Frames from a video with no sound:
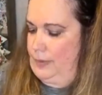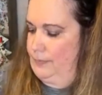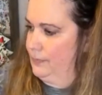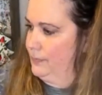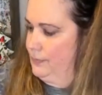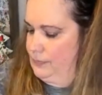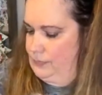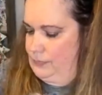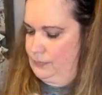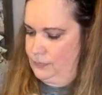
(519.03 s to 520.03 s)
Okay,
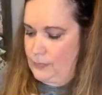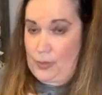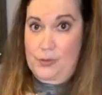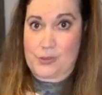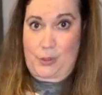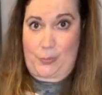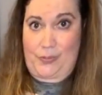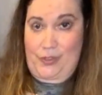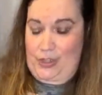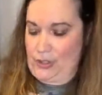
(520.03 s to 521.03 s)
so
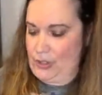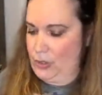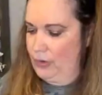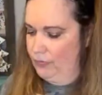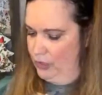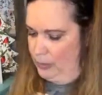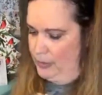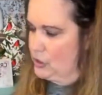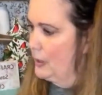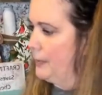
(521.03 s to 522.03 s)
we've got our
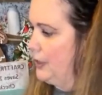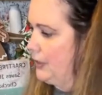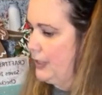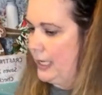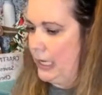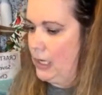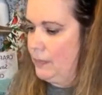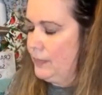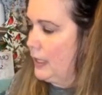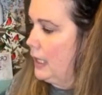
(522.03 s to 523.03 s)
verbiage up here
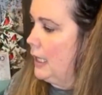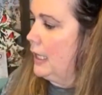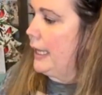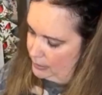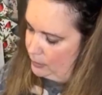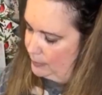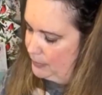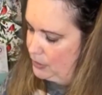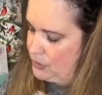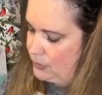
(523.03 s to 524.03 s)
now. So
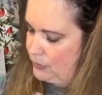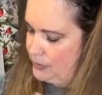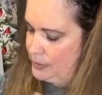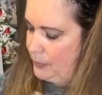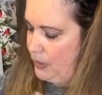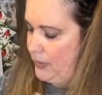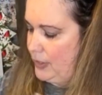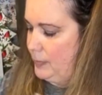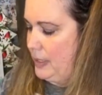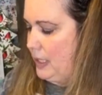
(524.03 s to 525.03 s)
I'm going to do this
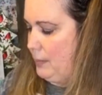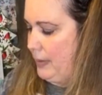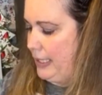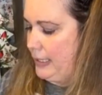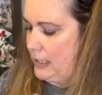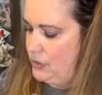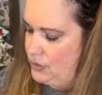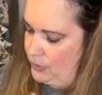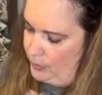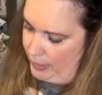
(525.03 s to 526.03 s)
part, then I'm going to come back
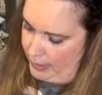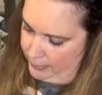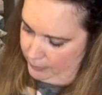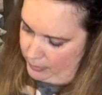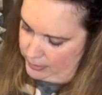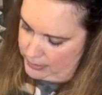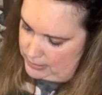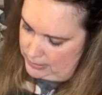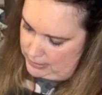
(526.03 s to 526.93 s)
and do that part.